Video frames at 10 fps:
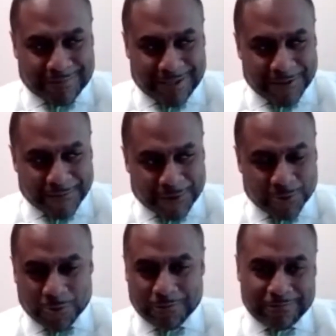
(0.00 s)
kind of
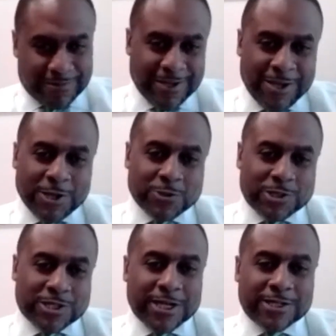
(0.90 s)

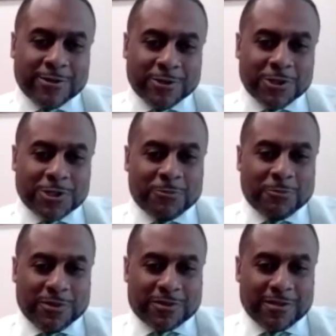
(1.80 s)
shortchanging the issue
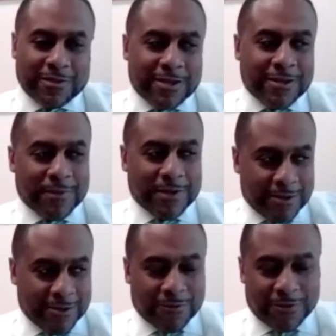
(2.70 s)
when we say that. I mean,
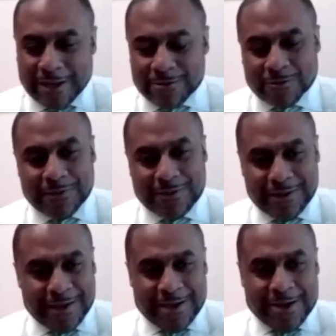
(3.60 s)
that should
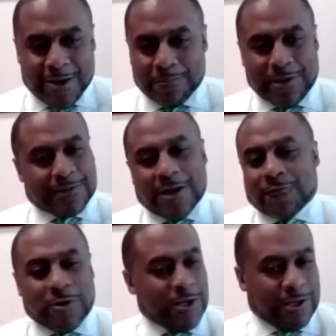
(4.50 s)
be a baseline
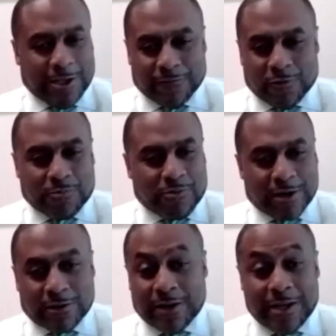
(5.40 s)
for any level of
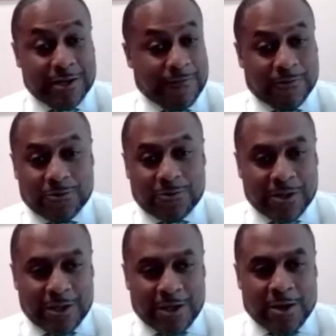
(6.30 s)
practice in any field.
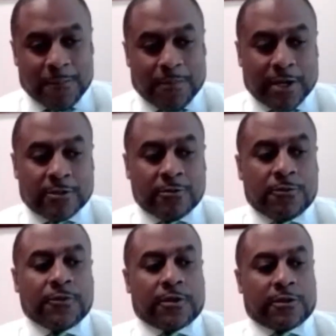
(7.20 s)
But I do
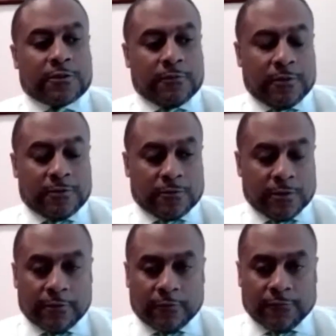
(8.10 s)
think there's a
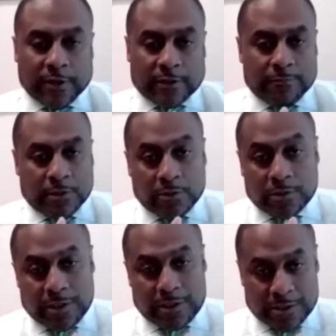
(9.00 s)
level of
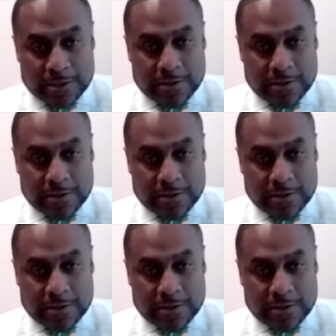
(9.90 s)
flexibility,